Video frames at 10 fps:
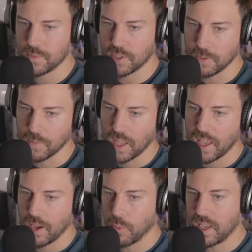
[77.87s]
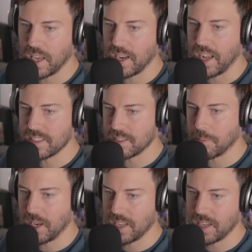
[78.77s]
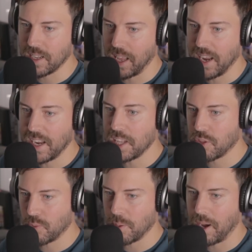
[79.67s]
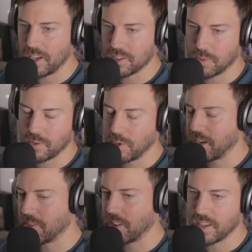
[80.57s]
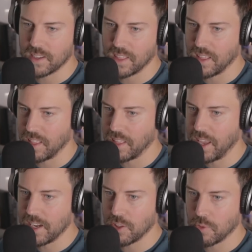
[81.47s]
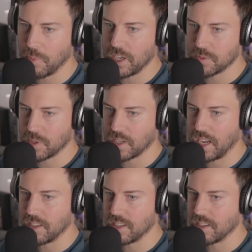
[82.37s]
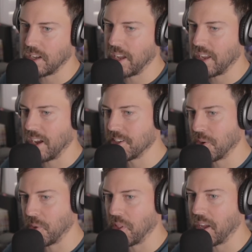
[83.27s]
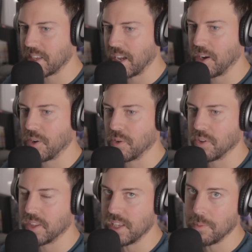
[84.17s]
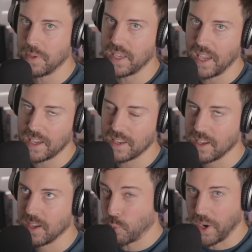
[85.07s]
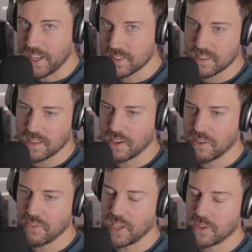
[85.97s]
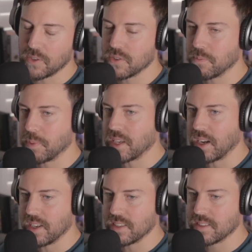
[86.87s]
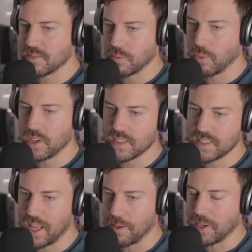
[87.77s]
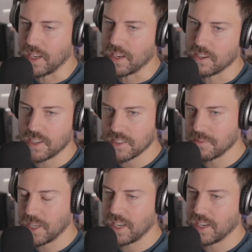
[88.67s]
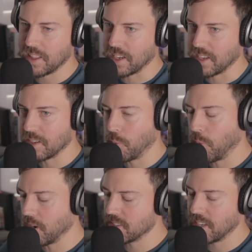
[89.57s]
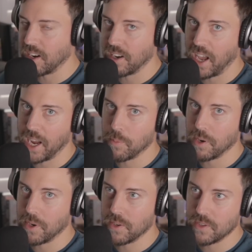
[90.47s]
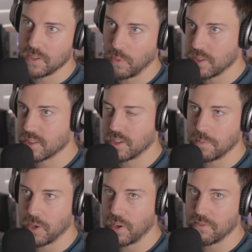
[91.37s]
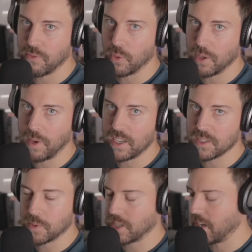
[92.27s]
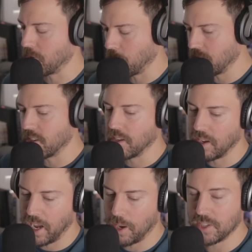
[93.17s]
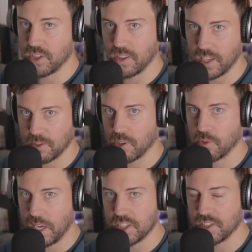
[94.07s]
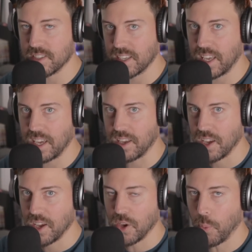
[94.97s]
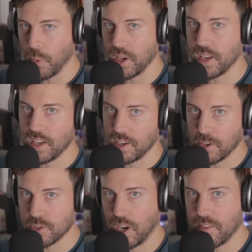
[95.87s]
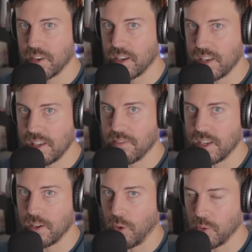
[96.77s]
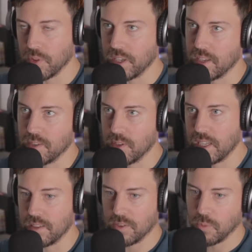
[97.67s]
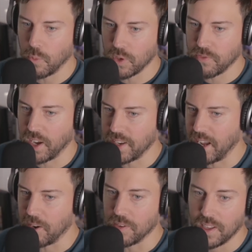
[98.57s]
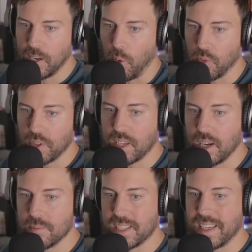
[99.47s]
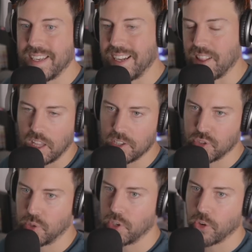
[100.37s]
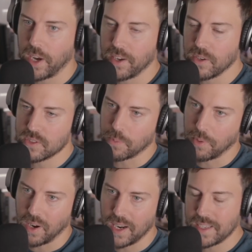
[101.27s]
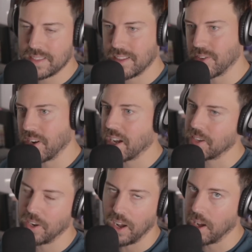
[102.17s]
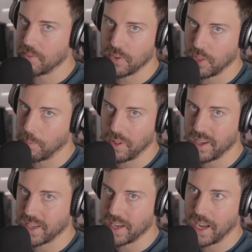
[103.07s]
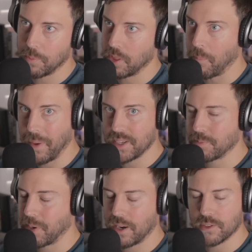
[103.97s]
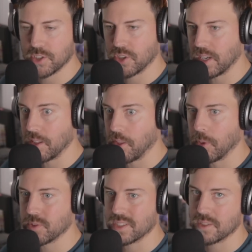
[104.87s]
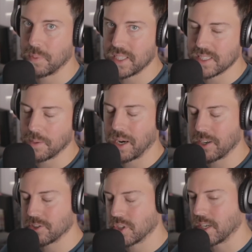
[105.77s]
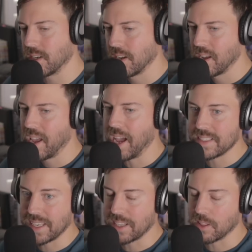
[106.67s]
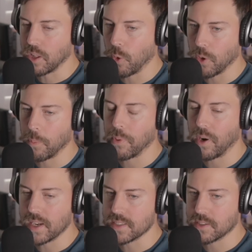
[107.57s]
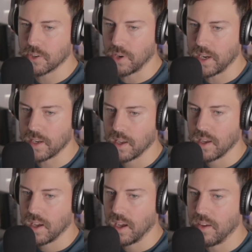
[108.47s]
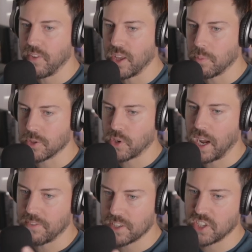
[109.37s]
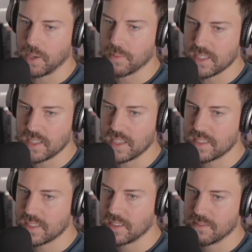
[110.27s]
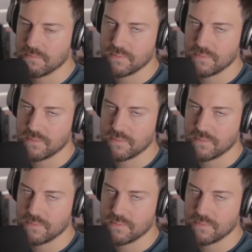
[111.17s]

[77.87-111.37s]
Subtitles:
So we get an estimated 83 miles per, whatever, like the 83 miles per gallon. I don't like how the EPA rates their vehicles, because what does that mean? It doesn't mean anything. What is it on hybrid mode? Well, it's going to be around 40 miles per gallon. How much electric range does it get when you're driving an EV only? Well, we'll find out. It only comes in luxury grade, no surprise. They're not going to offer the plug-in hybrid, the best powertrain, the most expensive powertrain, as a lower priced grade. Available traffic jam assist.